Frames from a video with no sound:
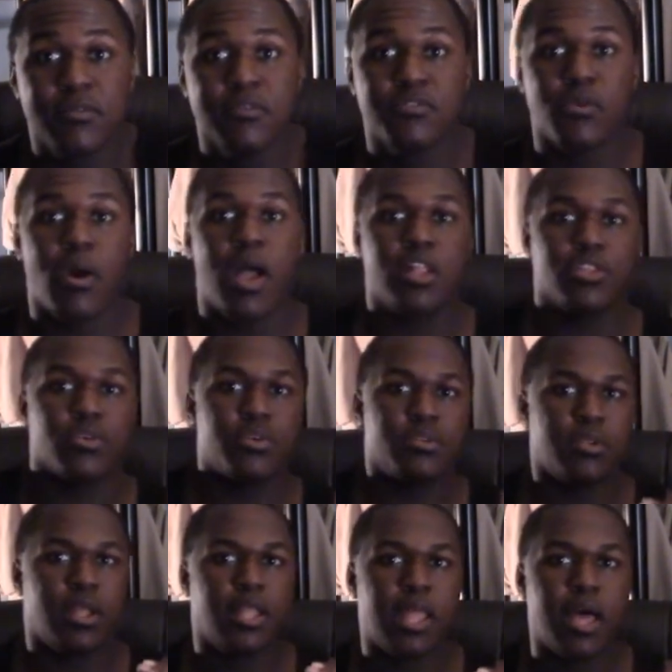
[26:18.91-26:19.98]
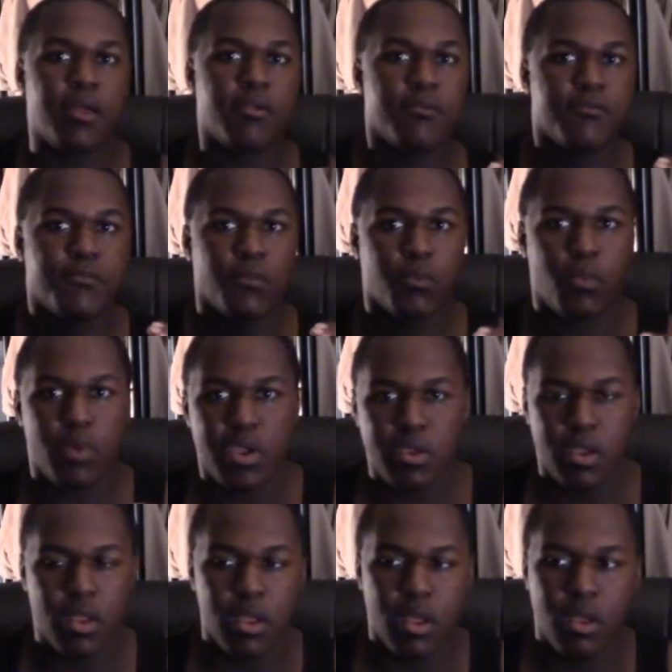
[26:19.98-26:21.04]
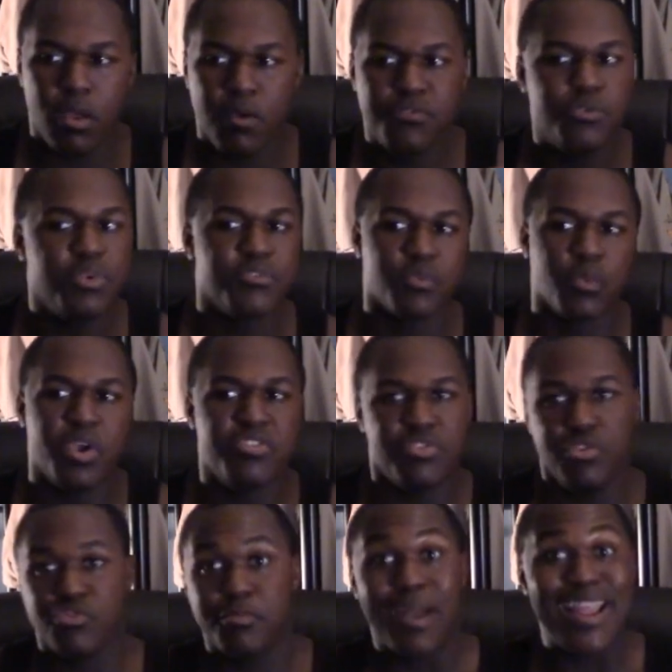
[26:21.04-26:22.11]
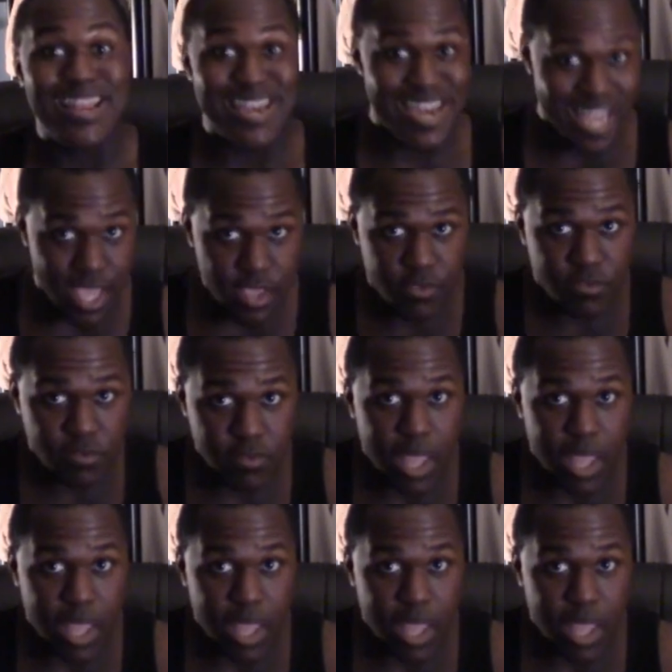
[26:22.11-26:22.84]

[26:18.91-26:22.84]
So I learned a lot of a few different ways to use my knees.